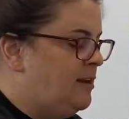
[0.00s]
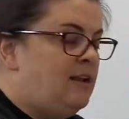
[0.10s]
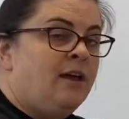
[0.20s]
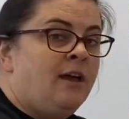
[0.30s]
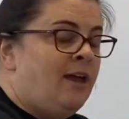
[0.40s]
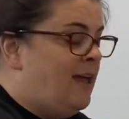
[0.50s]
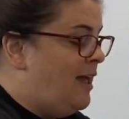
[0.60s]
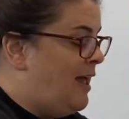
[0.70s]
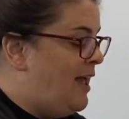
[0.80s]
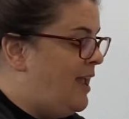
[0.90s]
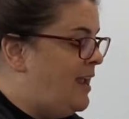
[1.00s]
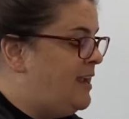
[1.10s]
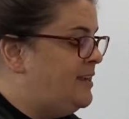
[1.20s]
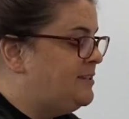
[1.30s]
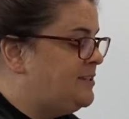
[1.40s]
l,
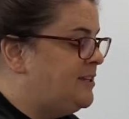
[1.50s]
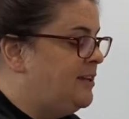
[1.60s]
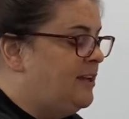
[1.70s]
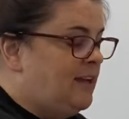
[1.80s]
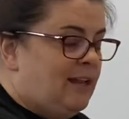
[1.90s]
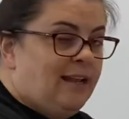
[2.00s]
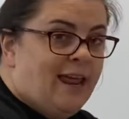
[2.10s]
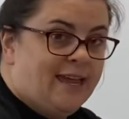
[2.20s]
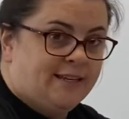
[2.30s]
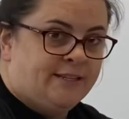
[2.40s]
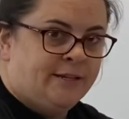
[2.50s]
eight, late.